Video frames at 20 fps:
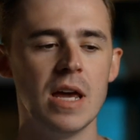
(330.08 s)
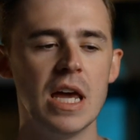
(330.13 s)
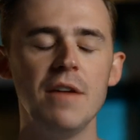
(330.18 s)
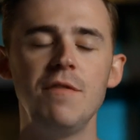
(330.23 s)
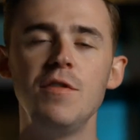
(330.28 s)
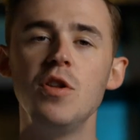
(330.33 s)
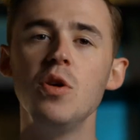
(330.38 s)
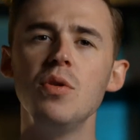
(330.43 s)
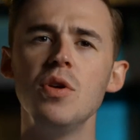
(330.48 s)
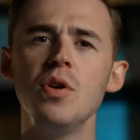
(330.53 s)

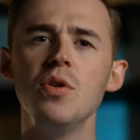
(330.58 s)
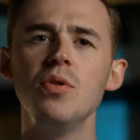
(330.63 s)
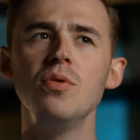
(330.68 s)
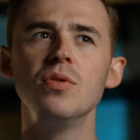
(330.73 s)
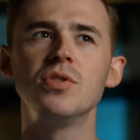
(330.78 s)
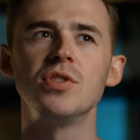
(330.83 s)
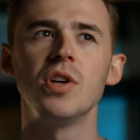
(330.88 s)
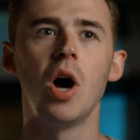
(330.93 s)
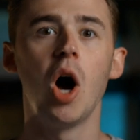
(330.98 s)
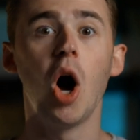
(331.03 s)
If you
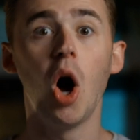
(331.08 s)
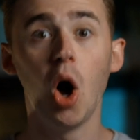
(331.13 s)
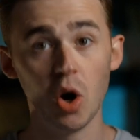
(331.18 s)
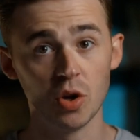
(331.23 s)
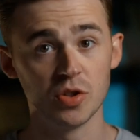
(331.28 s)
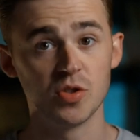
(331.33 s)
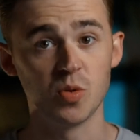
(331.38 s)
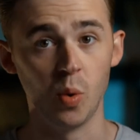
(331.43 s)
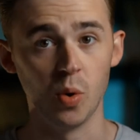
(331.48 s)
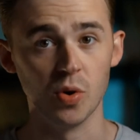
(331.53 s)
use
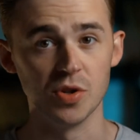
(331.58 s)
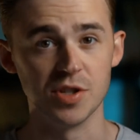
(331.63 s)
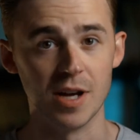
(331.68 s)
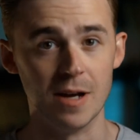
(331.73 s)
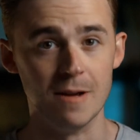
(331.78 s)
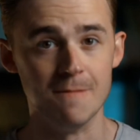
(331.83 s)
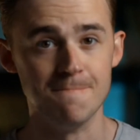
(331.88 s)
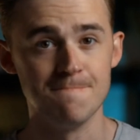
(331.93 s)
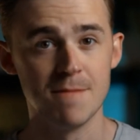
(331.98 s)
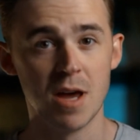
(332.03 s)
hot
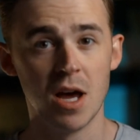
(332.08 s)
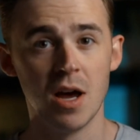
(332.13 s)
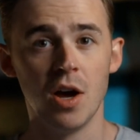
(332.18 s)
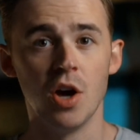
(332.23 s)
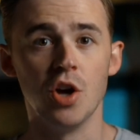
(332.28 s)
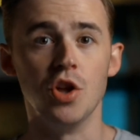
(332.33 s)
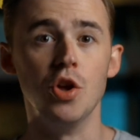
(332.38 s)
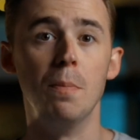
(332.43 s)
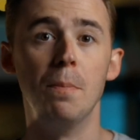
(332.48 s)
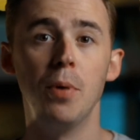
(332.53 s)
water,
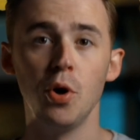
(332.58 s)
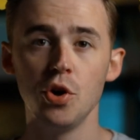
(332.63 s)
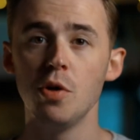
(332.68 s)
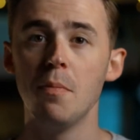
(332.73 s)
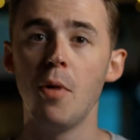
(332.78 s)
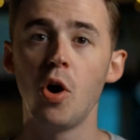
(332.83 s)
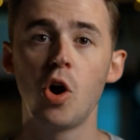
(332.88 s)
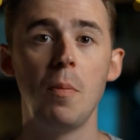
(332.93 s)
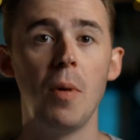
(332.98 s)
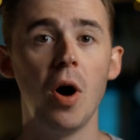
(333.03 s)
you put
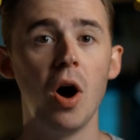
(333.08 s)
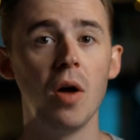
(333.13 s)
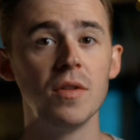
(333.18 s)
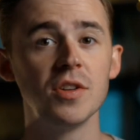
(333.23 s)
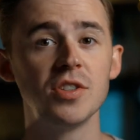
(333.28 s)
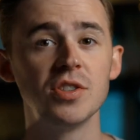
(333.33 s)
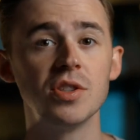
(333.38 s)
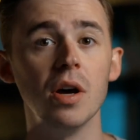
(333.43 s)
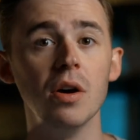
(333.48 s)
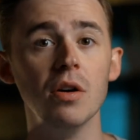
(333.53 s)
your Moka pot on
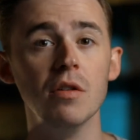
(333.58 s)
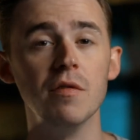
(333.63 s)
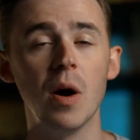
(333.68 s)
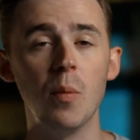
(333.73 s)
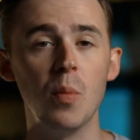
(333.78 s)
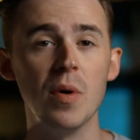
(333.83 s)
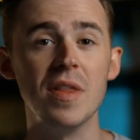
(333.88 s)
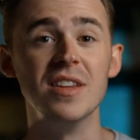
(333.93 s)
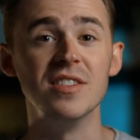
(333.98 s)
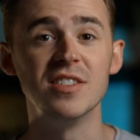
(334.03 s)
the stove
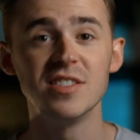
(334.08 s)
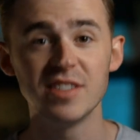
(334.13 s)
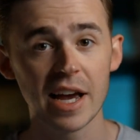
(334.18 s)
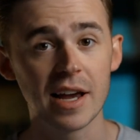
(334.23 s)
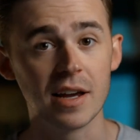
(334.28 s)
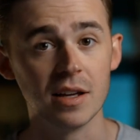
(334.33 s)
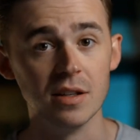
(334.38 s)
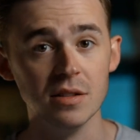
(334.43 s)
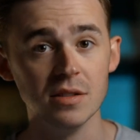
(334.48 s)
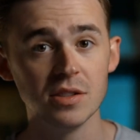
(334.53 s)
and within
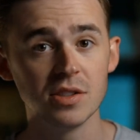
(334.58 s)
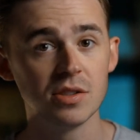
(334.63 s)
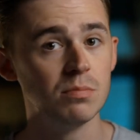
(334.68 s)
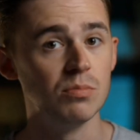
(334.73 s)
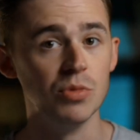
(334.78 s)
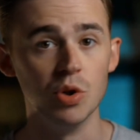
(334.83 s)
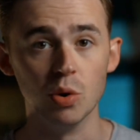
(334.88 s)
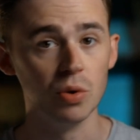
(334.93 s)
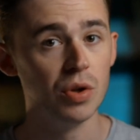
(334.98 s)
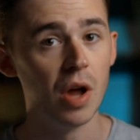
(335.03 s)
seconds,
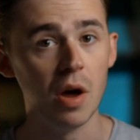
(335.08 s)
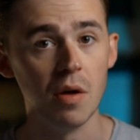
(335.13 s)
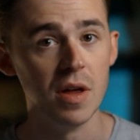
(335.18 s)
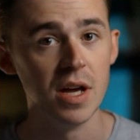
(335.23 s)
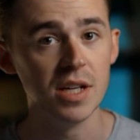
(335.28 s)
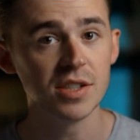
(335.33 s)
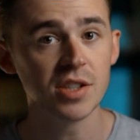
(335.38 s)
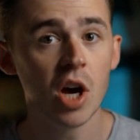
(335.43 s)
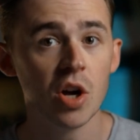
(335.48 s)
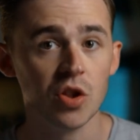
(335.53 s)
you'll know
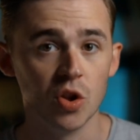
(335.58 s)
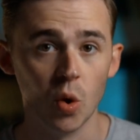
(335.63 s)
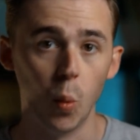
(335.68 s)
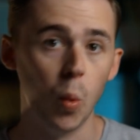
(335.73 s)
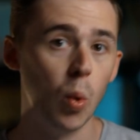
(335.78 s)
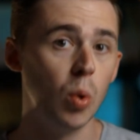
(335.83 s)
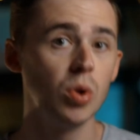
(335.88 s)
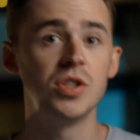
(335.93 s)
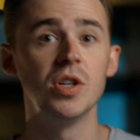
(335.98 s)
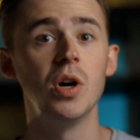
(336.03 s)
this, the
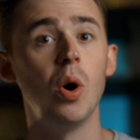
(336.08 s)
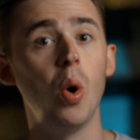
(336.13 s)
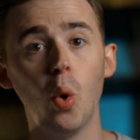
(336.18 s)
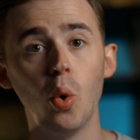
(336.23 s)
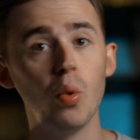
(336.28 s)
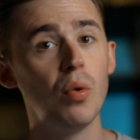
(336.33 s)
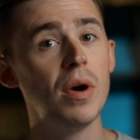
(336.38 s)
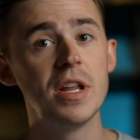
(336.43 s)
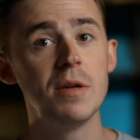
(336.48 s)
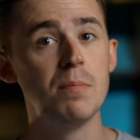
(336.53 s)
water
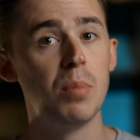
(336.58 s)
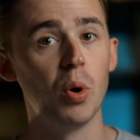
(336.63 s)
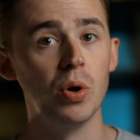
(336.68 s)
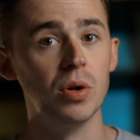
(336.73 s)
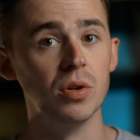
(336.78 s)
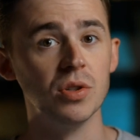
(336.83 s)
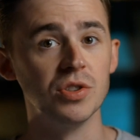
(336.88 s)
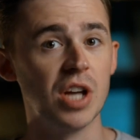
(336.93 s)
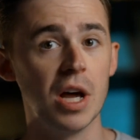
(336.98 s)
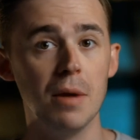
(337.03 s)
already
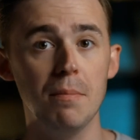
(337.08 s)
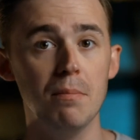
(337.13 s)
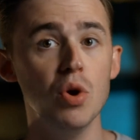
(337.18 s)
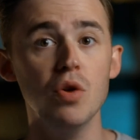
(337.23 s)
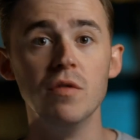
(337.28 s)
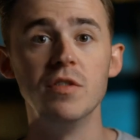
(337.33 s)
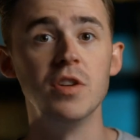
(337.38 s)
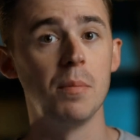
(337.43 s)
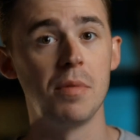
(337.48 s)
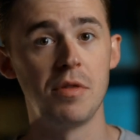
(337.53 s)
boils and
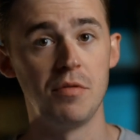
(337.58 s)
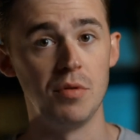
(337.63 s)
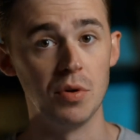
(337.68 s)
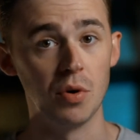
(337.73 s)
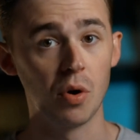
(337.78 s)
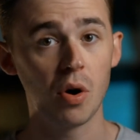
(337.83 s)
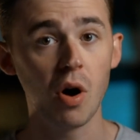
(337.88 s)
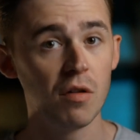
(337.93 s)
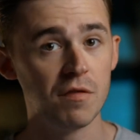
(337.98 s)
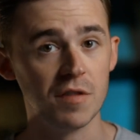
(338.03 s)
moves up through
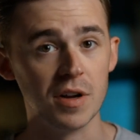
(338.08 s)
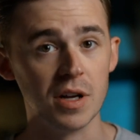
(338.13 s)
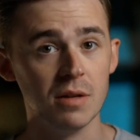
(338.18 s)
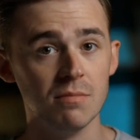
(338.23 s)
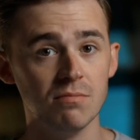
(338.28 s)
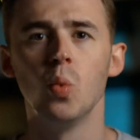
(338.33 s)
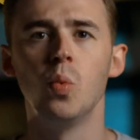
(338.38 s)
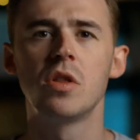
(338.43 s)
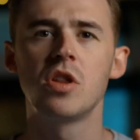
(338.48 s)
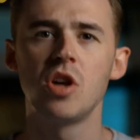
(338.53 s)
your coffee.
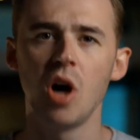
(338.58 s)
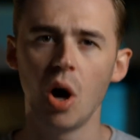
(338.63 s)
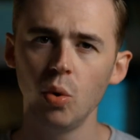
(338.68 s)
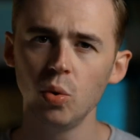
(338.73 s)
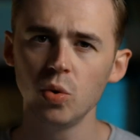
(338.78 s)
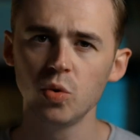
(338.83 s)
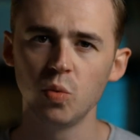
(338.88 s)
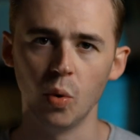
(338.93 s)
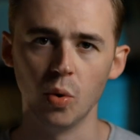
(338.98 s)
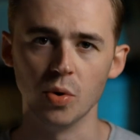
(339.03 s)
With
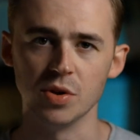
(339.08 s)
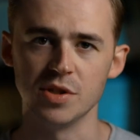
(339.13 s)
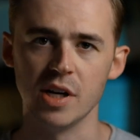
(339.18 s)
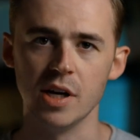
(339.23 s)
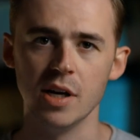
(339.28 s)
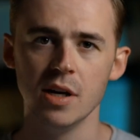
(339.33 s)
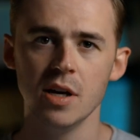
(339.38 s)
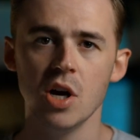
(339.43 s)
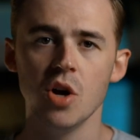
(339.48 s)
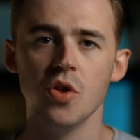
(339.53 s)
cold
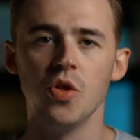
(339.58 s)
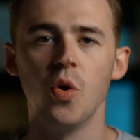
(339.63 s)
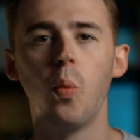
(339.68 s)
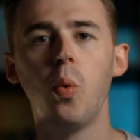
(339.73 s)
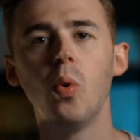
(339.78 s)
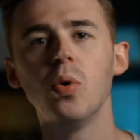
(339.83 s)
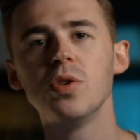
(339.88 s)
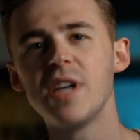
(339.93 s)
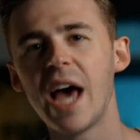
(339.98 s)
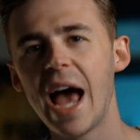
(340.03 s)
water, the
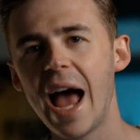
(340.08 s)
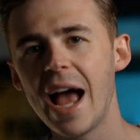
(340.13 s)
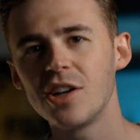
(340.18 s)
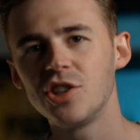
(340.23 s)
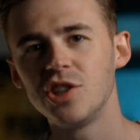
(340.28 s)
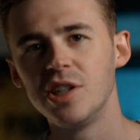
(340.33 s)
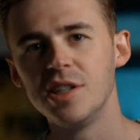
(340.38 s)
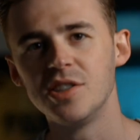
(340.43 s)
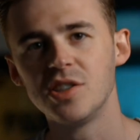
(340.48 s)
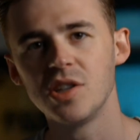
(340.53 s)
water
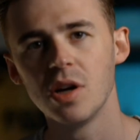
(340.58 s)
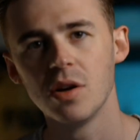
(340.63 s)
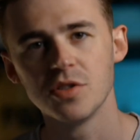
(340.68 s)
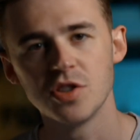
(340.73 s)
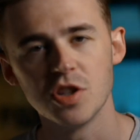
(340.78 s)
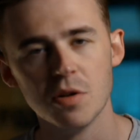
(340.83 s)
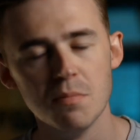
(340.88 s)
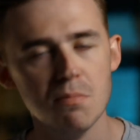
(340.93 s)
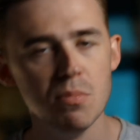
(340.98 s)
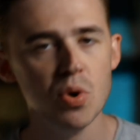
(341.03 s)
actually
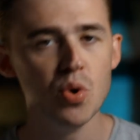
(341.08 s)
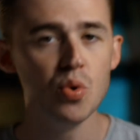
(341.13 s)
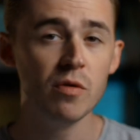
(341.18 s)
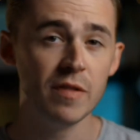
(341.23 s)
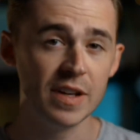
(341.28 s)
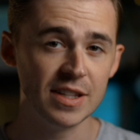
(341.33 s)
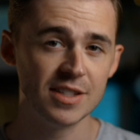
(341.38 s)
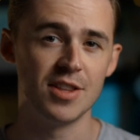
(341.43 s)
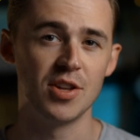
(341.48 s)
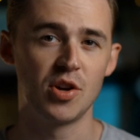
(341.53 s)
starts to
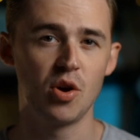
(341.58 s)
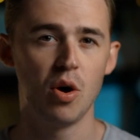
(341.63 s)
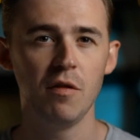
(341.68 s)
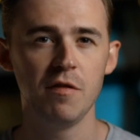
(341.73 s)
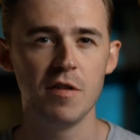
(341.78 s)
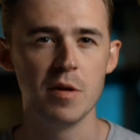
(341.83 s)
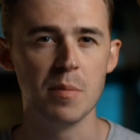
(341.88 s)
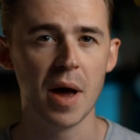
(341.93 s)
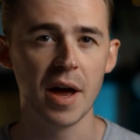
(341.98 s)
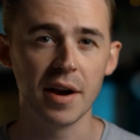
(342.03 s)
move into the
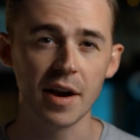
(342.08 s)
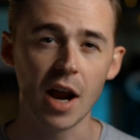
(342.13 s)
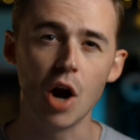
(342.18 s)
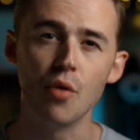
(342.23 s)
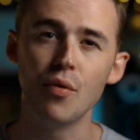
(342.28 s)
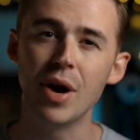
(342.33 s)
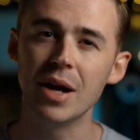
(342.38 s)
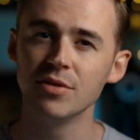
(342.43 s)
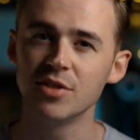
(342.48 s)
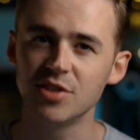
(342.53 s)
coffee bed
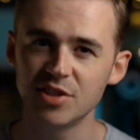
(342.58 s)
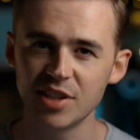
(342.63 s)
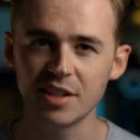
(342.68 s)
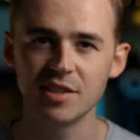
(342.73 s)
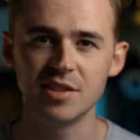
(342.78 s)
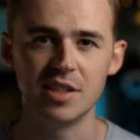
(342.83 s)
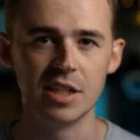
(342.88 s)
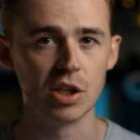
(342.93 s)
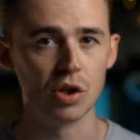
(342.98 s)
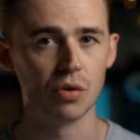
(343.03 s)
around
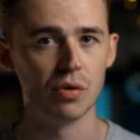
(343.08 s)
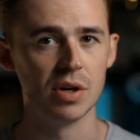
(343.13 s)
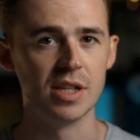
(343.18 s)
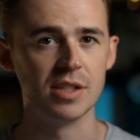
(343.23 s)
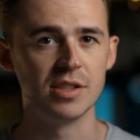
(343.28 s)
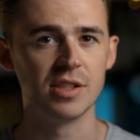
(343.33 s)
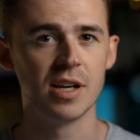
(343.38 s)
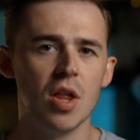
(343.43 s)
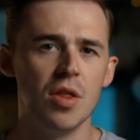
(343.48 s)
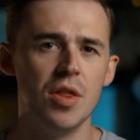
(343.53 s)
sixty
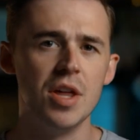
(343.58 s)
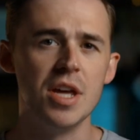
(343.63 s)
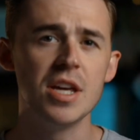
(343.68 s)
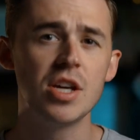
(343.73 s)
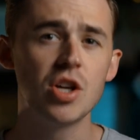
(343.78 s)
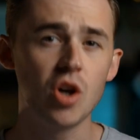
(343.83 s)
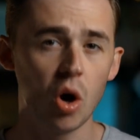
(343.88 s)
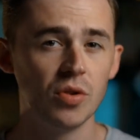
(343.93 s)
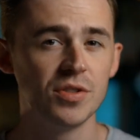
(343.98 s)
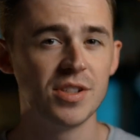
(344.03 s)
degrees.
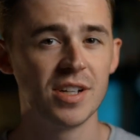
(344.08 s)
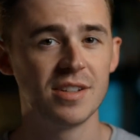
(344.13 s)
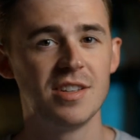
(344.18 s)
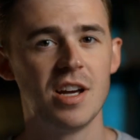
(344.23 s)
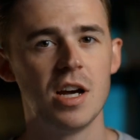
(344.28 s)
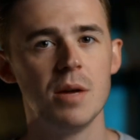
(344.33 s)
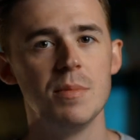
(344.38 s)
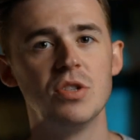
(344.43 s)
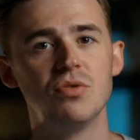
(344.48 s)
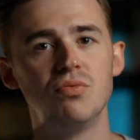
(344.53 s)
The contact
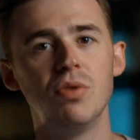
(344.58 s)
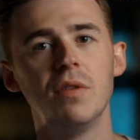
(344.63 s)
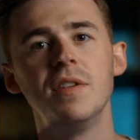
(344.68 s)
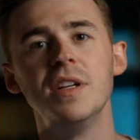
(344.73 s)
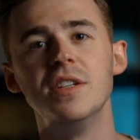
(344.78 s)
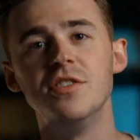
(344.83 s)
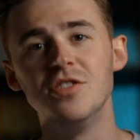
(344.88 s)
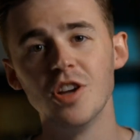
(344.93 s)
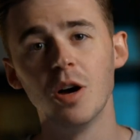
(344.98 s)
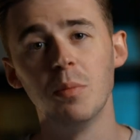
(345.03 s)
time is
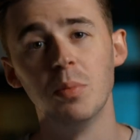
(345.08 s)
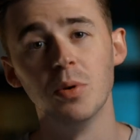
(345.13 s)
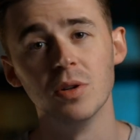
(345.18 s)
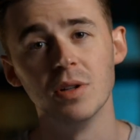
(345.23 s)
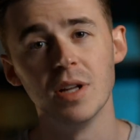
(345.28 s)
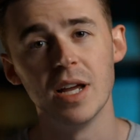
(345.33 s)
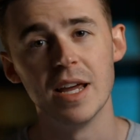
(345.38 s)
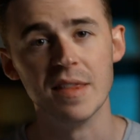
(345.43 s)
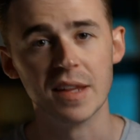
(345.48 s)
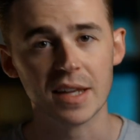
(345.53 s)
roughly
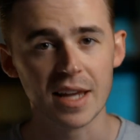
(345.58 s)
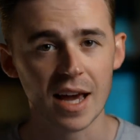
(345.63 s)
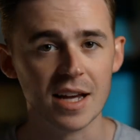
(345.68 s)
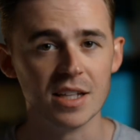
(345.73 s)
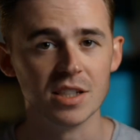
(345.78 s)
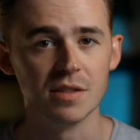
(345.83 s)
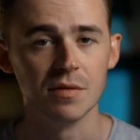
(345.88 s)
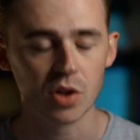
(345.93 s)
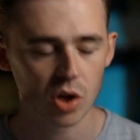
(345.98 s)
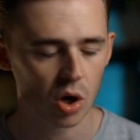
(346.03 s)
double in the
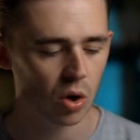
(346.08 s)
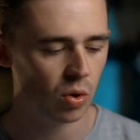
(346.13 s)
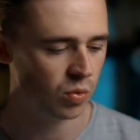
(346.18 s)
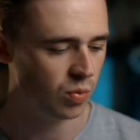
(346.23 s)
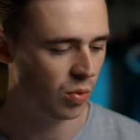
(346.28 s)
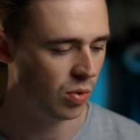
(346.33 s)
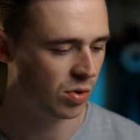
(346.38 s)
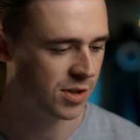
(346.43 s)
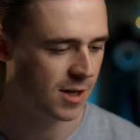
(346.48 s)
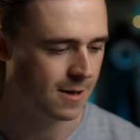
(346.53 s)
case of the
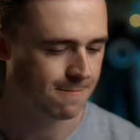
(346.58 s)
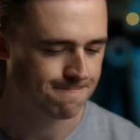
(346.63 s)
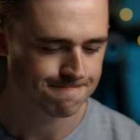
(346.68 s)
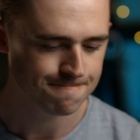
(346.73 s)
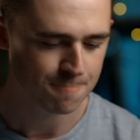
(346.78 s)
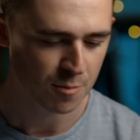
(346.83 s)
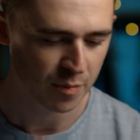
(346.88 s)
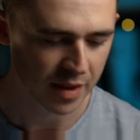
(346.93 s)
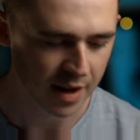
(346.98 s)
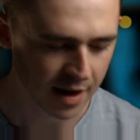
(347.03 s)
cold water.
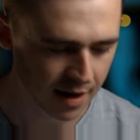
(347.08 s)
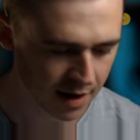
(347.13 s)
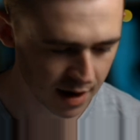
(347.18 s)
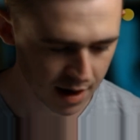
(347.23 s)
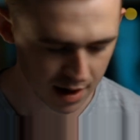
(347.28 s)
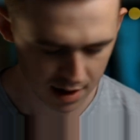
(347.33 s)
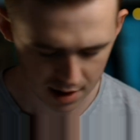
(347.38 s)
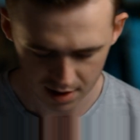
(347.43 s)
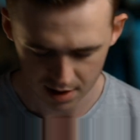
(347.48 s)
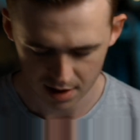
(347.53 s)

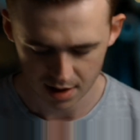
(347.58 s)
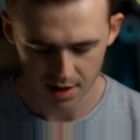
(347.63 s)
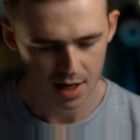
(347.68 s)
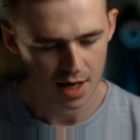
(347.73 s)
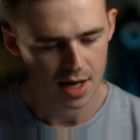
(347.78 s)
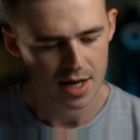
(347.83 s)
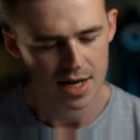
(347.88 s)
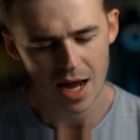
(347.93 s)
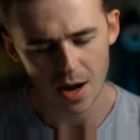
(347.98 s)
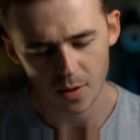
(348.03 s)

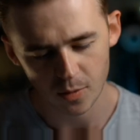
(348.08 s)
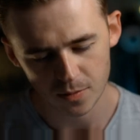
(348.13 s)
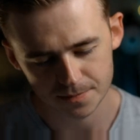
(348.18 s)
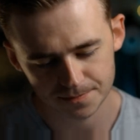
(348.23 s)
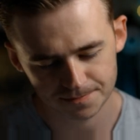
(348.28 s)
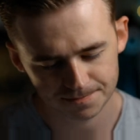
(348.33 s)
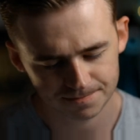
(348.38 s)
Now,